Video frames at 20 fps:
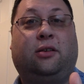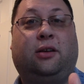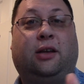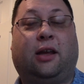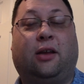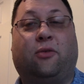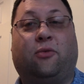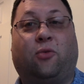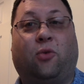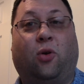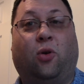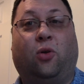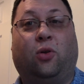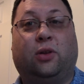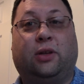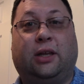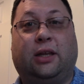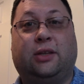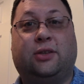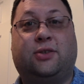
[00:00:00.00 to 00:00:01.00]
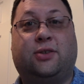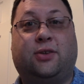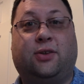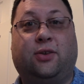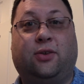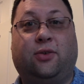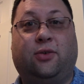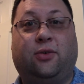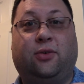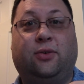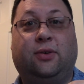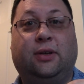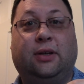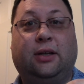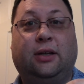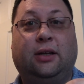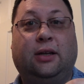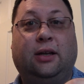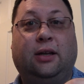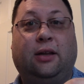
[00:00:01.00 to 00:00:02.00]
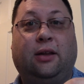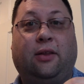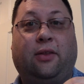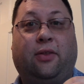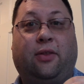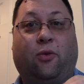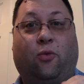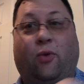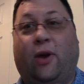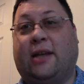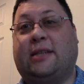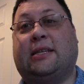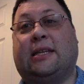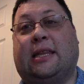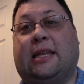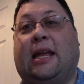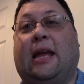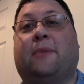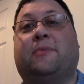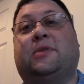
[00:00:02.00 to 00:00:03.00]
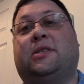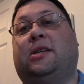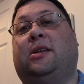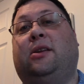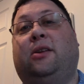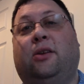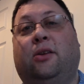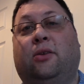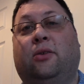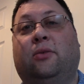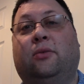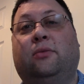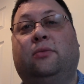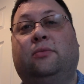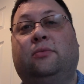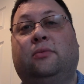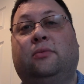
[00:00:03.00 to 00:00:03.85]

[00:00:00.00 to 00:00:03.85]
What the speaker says: getting rolled into the rest of the MCU,